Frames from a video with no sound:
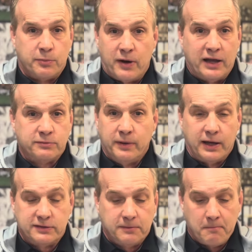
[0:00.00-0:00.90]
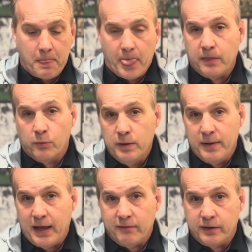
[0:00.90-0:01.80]
prospects that we
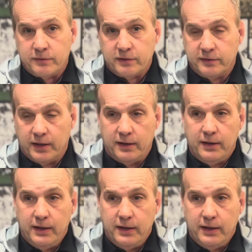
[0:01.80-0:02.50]
may have interest in.